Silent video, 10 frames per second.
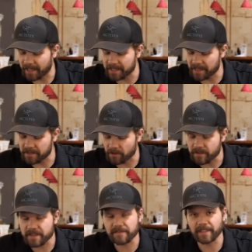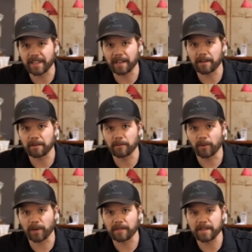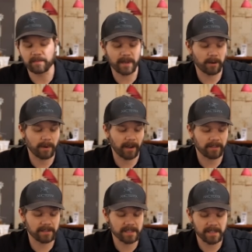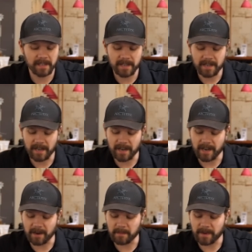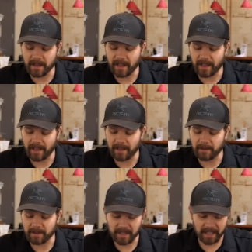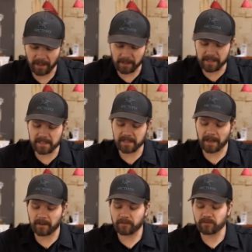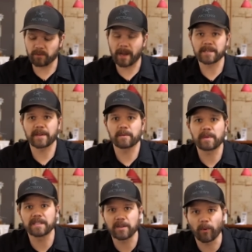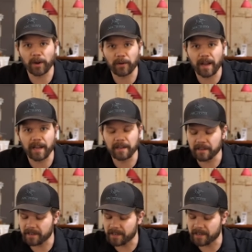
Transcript: It's it's always fun getting to work on these bigger models, um, and eh, like, like, this just kind of reminds me of the PT109.